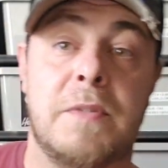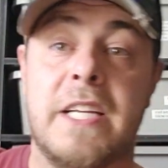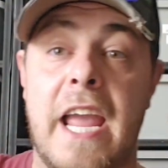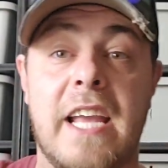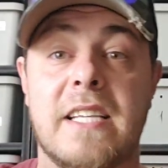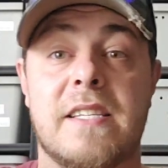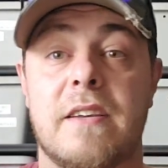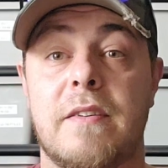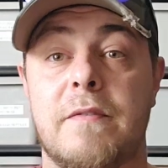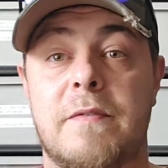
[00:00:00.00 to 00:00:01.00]
gangs
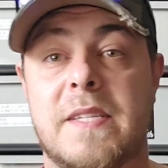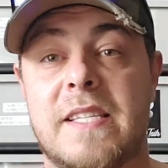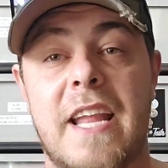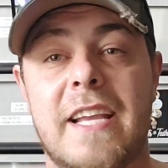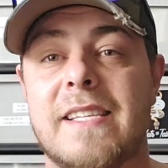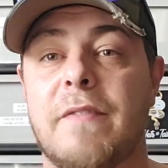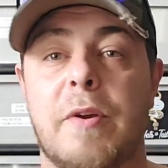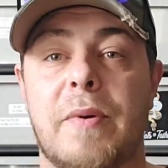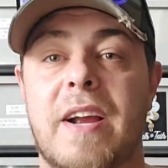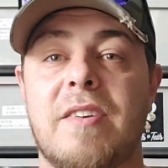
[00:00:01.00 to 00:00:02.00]
of snakes
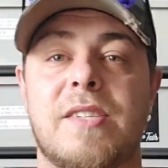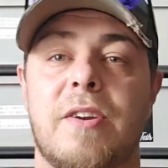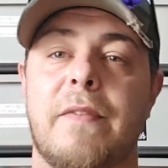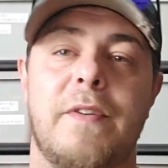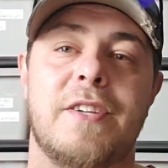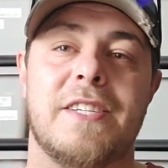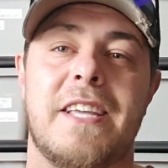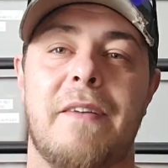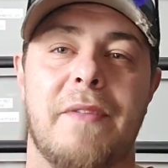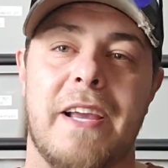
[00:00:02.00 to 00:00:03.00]
everywhere else, or if you just
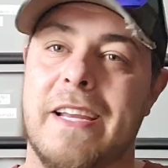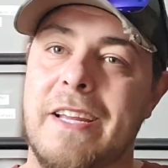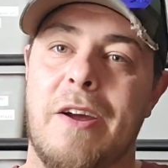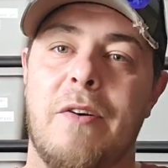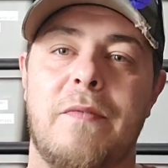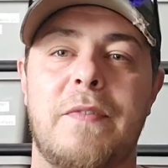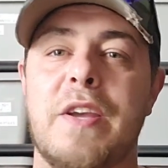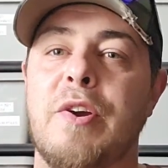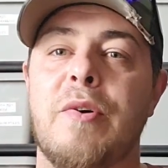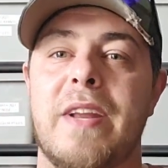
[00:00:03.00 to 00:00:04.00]
have like a
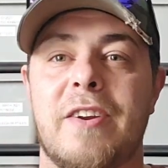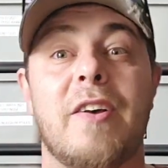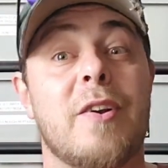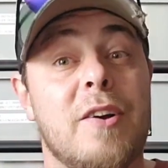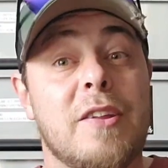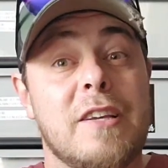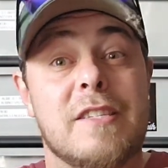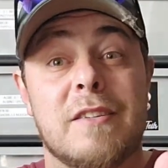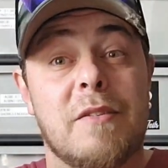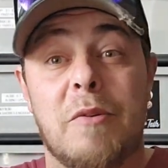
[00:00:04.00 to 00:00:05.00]
few and you're like, oh,
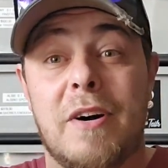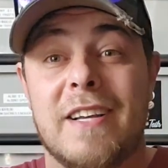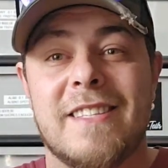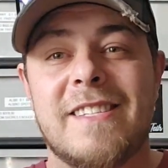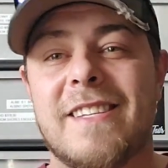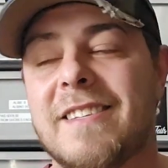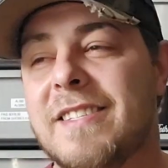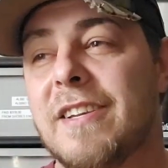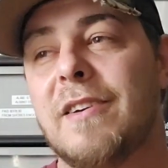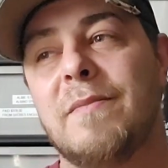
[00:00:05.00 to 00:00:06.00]
these are the ones.
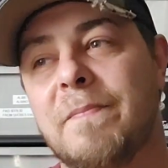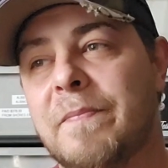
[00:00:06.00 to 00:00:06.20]
So